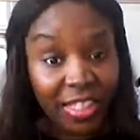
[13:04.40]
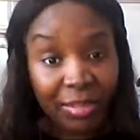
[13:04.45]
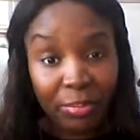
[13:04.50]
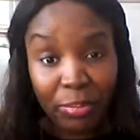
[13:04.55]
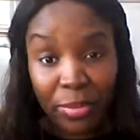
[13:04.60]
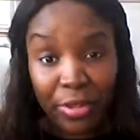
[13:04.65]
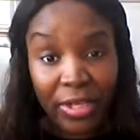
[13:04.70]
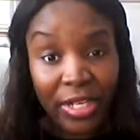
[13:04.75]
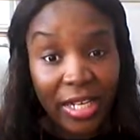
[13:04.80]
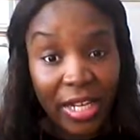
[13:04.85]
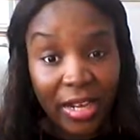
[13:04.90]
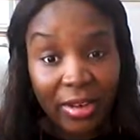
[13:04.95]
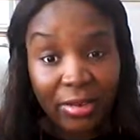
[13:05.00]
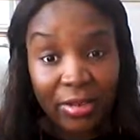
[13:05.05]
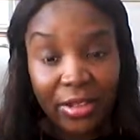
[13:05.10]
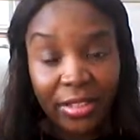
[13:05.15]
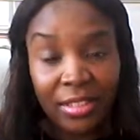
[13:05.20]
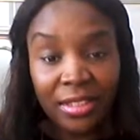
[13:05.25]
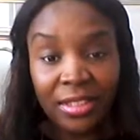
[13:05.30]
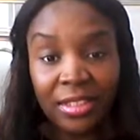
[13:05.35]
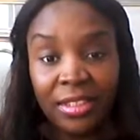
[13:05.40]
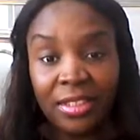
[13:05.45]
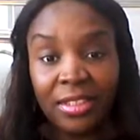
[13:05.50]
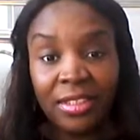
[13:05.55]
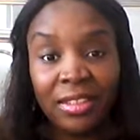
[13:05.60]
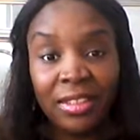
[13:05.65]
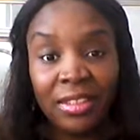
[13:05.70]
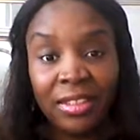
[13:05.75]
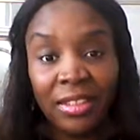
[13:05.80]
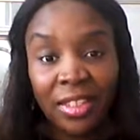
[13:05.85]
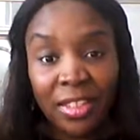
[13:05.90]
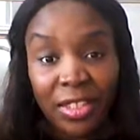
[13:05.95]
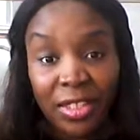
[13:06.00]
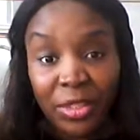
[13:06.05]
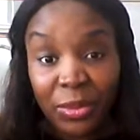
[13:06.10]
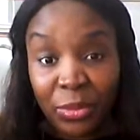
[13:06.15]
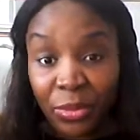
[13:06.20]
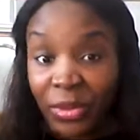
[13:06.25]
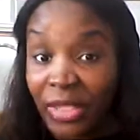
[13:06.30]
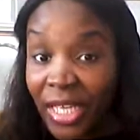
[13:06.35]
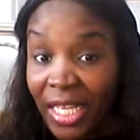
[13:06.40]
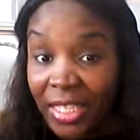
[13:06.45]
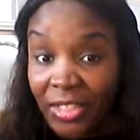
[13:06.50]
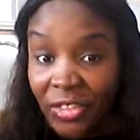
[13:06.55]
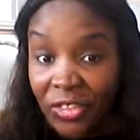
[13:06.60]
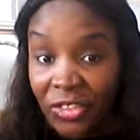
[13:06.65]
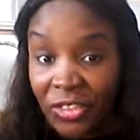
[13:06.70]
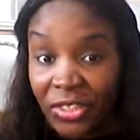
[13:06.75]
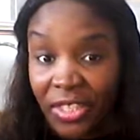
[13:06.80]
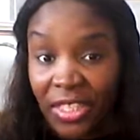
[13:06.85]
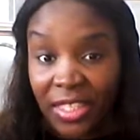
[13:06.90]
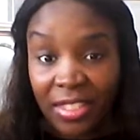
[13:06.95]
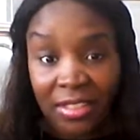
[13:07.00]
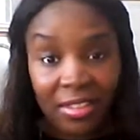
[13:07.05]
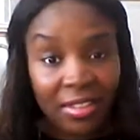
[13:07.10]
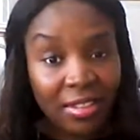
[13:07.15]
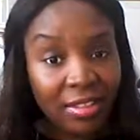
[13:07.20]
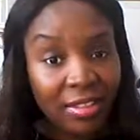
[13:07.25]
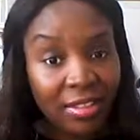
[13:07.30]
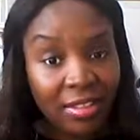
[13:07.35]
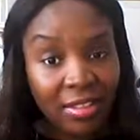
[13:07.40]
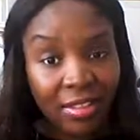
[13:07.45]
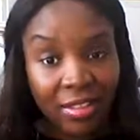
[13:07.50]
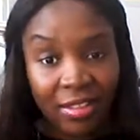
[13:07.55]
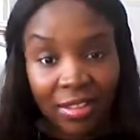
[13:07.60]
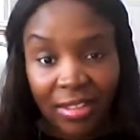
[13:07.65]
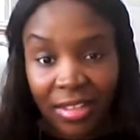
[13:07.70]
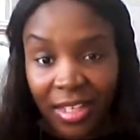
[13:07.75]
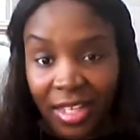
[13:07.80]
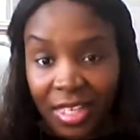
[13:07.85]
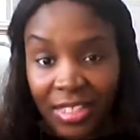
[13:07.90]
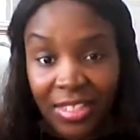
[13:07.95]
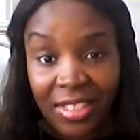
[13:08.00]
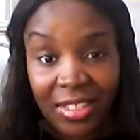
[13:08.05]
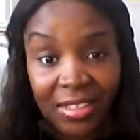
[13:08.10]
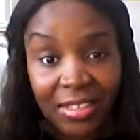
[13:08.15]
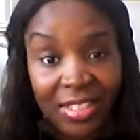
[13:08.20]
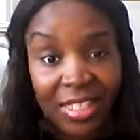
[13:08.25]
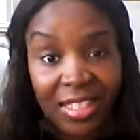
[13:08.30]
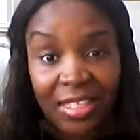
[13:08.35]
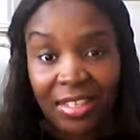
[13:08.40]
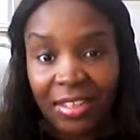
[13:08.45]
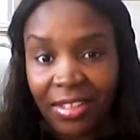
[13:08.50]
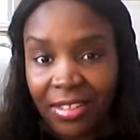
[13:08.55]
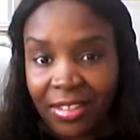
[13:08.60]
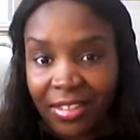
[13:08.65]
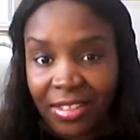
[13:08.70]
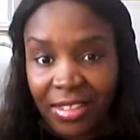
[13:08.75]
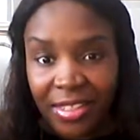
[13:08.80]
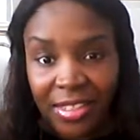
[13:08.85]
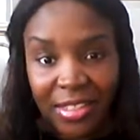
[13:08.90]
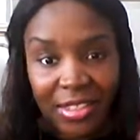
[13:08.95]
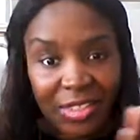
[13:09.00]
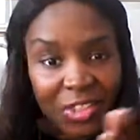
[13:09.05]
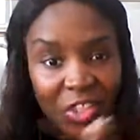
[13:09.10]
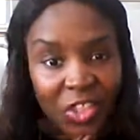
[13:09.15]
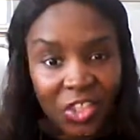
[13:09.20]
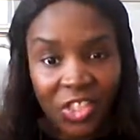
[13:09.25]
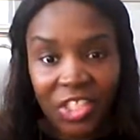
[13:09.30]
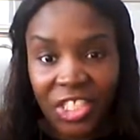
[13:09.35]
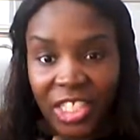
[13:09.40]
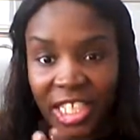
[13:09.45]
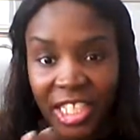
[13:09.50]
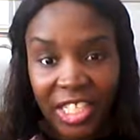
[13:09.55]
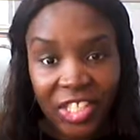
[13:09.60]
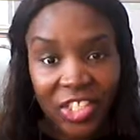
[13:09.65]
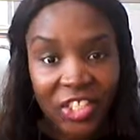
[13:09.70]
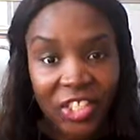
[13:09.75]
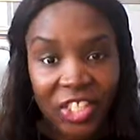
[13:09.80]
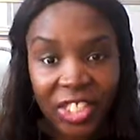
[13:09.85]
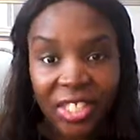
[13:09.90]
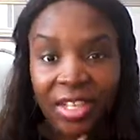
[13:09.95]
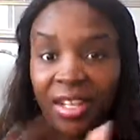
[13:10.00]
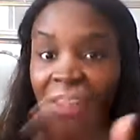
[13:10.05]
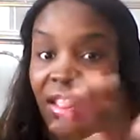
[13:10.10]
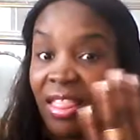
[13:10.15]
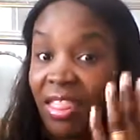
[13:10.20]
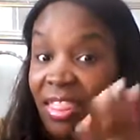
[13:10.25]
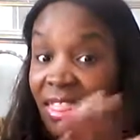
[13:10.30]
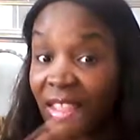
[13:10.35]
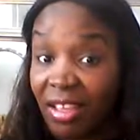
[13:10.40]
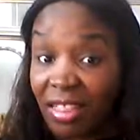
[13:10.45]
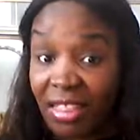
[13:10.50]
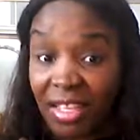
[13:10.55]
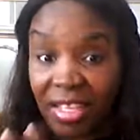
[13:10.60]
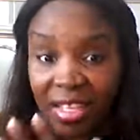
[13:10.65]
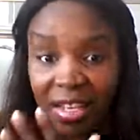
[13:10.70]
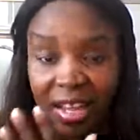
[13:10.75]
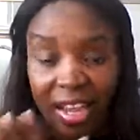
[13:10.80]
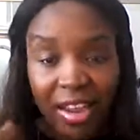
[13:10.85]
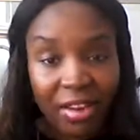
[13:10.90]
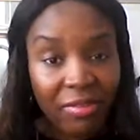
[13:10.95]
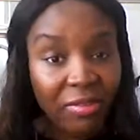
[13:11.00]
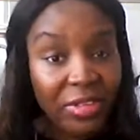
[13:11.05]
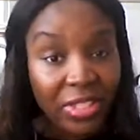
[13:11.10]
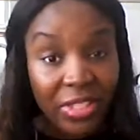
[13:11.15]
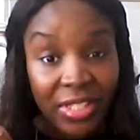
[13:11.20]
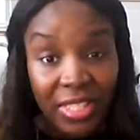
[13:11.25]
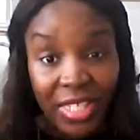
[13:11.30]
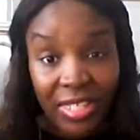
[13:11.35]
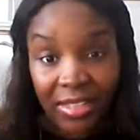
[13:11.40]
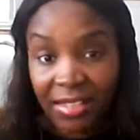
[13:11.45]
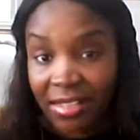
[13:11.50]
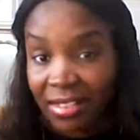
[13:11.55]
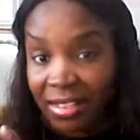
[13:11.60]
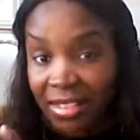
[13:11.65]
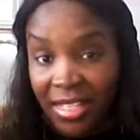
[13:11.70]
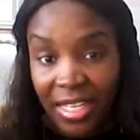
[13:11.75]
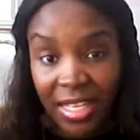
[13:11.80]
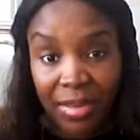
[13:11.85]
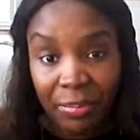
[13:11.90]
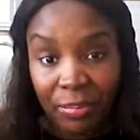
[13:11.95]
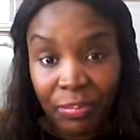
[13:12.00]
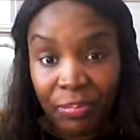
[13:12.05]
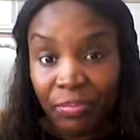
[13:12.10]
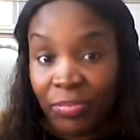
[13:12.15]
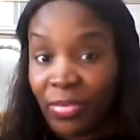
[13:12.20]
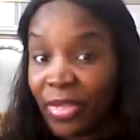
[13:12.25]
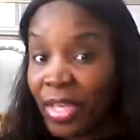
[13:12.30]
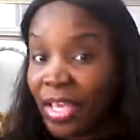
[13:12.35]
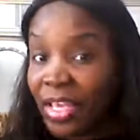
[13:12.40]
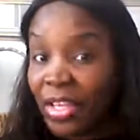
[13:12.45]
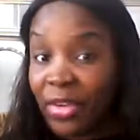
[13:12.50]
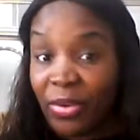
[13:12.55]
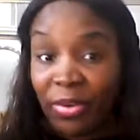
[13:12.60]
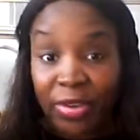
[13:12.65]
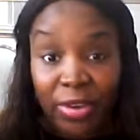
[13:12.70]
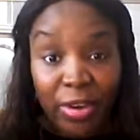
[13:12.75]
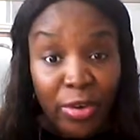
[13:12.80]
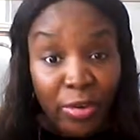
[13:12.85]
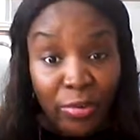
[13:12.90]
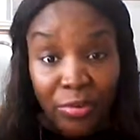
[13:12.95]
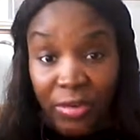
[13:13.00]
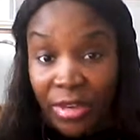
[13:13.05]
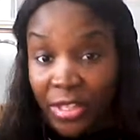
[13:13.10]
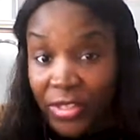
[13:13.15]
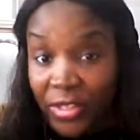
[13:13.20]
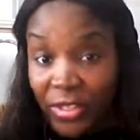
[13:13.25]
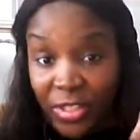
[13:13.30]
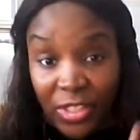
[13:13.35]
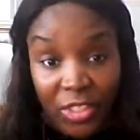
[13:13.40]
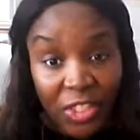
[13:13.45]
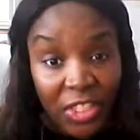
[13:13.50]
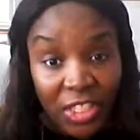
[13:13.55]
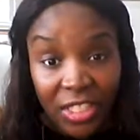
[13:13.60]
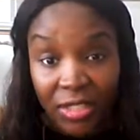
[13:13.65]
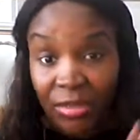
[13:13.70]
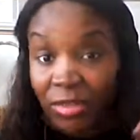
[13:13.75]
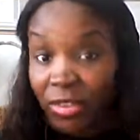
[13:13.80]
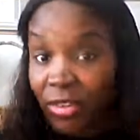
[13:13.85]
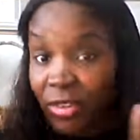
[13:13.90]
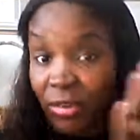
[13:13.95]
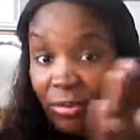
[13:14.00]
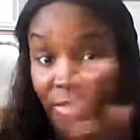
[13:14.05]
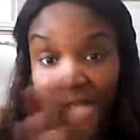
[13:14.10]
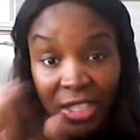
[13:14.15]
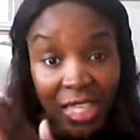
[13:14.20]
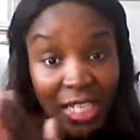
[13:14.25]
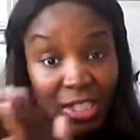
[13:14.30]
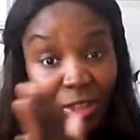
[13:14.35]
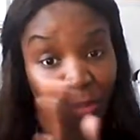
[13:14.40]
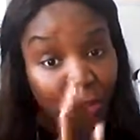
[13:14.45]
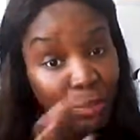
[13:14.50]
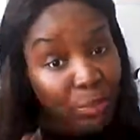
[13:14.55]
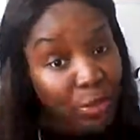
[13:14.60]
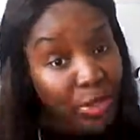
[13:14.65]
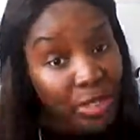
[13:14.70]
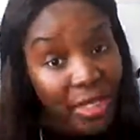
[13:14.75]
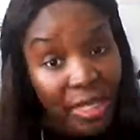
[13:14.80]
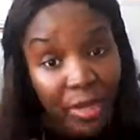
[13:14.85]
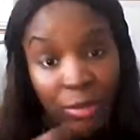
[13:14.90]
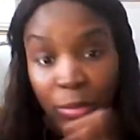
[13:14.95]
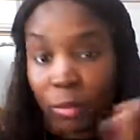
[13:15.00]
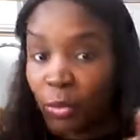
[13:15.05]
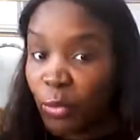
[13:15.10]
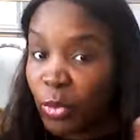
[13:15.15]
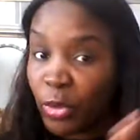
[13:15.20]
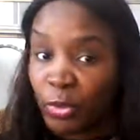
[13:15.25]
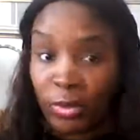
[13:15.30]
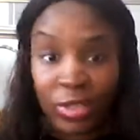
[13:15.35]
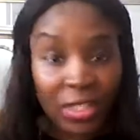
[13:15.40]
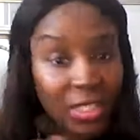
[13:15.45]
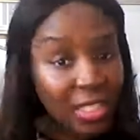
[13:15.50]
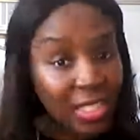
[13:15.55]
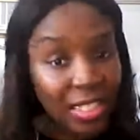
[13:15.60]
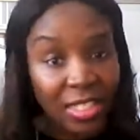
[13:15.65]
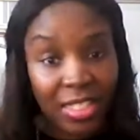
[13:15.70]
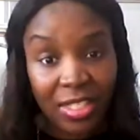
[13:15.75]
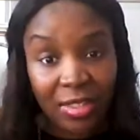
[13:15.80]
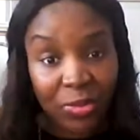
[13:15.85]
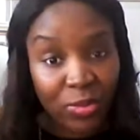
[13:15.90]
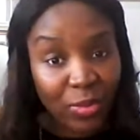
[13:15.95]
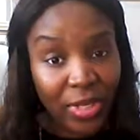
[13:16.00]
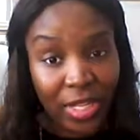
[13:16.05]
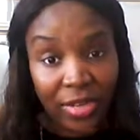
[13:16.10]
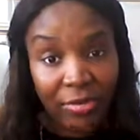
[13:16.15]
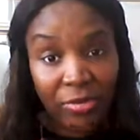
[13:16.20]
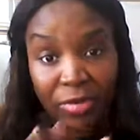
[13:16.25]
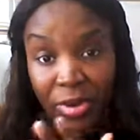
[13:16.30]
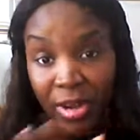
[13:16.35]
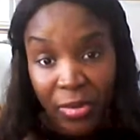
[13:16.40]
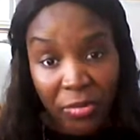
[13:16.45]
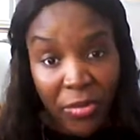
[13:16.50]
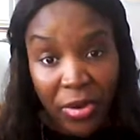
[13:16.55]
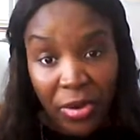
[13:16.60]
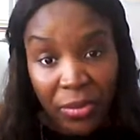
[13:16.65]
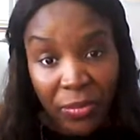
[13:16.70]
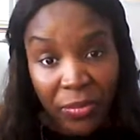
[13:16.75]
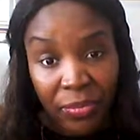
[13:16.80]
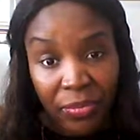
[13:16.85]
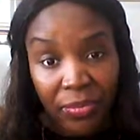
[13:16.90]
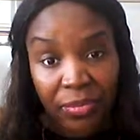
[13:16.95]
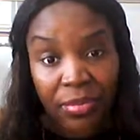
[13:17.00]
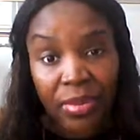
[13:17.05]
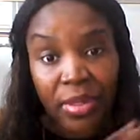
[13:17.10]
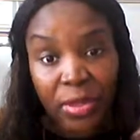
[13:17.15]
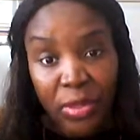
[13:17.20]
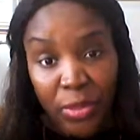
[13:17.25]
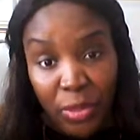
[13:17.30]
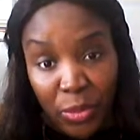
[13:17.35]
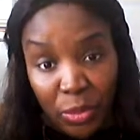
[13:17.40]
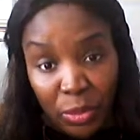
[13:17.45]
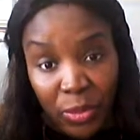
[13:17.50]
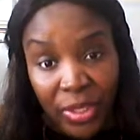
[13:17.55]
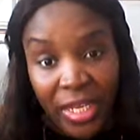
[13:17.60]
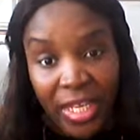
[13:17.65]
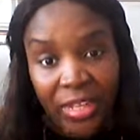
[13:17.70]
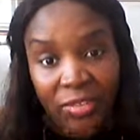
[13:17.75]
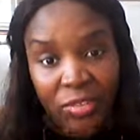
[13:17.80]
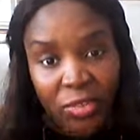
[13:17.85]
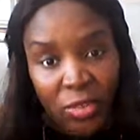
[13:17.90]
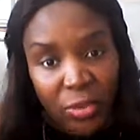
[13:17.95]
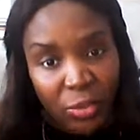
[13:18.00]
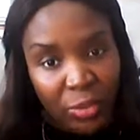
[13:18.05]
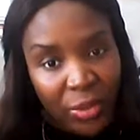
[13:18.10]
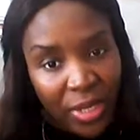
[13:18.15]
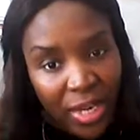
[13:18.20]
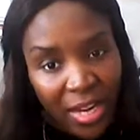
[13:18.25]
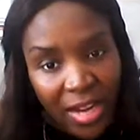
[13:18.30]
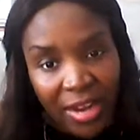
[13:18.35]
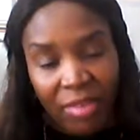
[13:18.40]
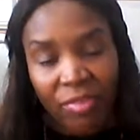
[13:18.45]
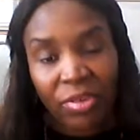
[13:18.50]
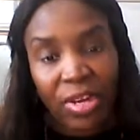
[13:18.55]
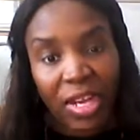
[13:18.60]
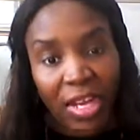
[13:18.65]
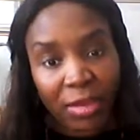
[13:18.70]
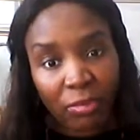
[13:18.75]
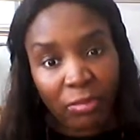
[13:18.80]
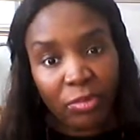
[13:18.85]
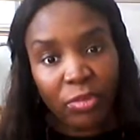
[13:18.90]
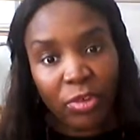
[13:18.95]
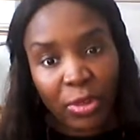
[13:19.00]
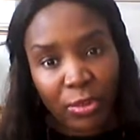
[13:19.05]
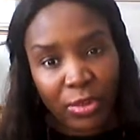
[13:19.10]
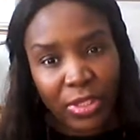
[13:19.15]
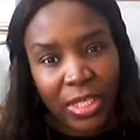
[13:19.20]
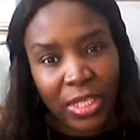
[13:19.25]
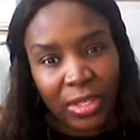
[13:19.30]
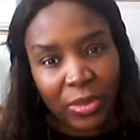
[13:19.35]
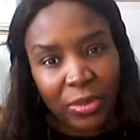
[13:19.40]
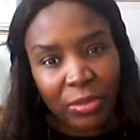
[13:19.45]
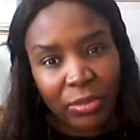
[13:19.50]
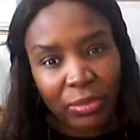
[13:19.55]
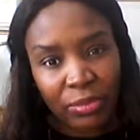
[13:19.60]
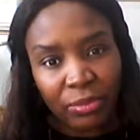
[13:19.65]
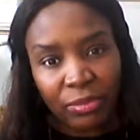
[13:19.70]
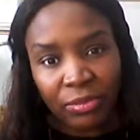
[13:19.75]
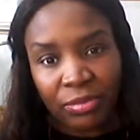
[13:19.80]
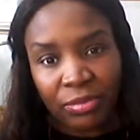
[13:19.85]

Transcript: and burned out, you will get through this. As I said, seasons change. Nothing ever stays the same. Your overexhaustion / burnout won't stay this way forever. You will get through whatever life throws at you,